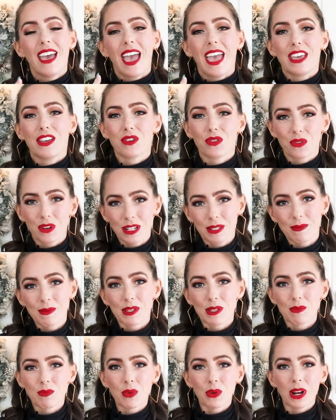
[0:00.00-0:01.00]
a
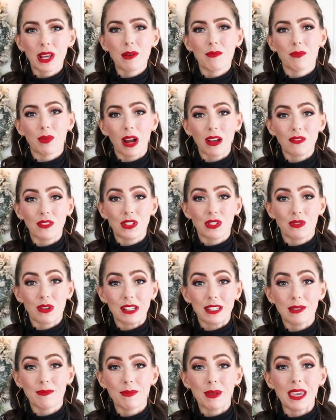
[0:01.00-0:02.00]
Christmas morning breakfast
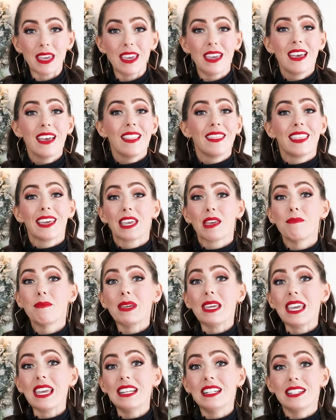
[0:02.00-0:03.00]
recipe that can
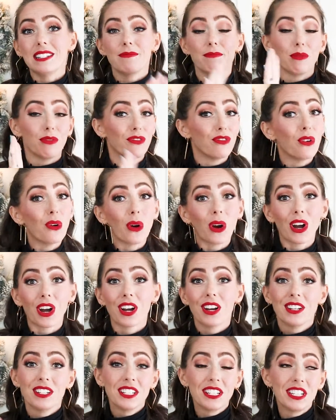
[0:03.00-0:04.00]
be eaten
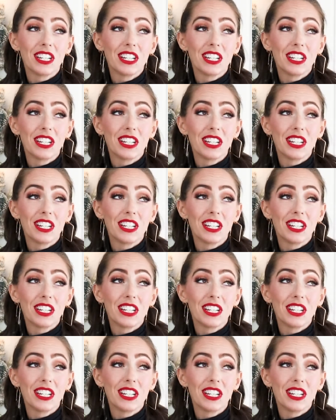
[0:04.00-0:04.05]
before,